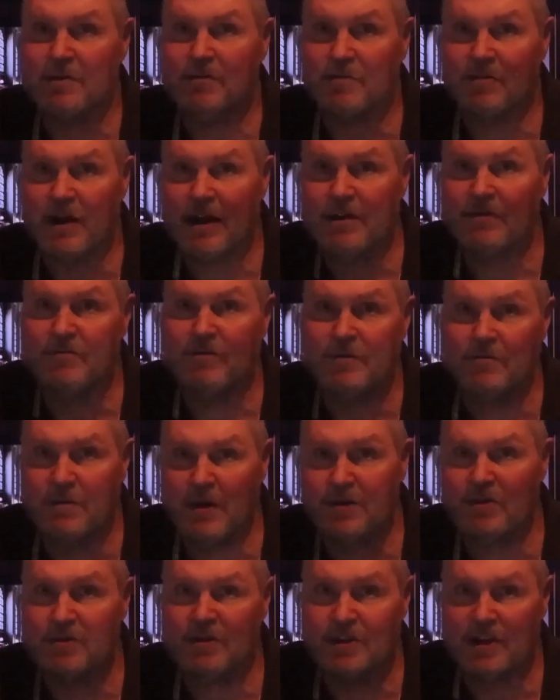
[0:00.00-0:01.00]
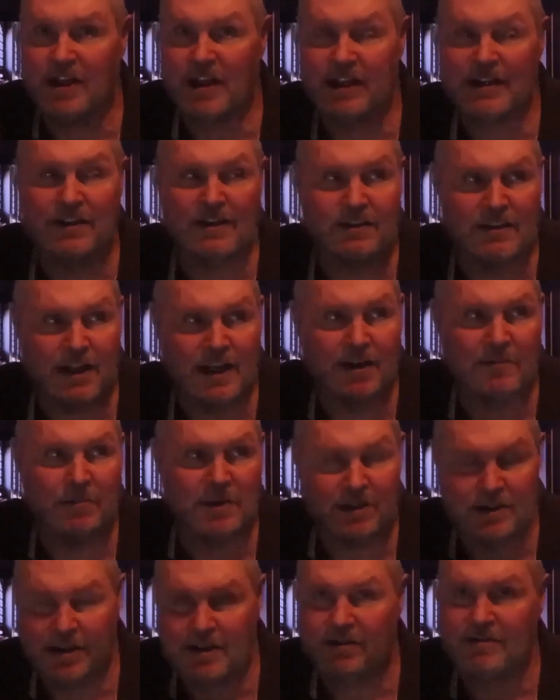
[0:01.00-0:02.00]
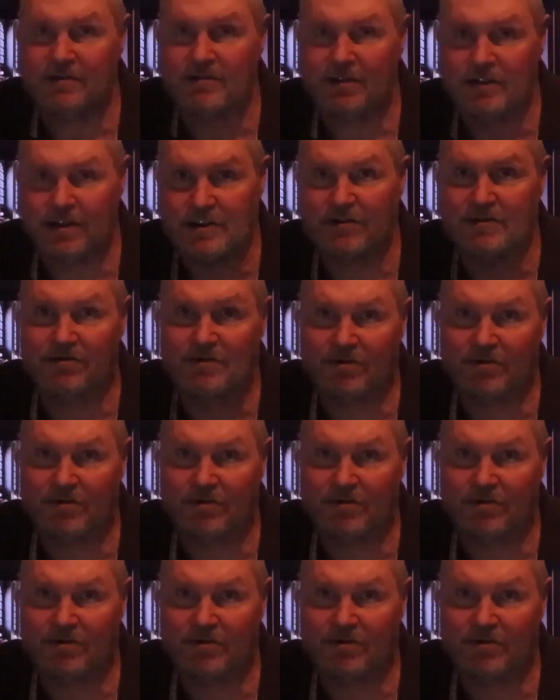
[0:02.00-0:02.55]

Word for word: We've been waiting for Moshiach, the time that tells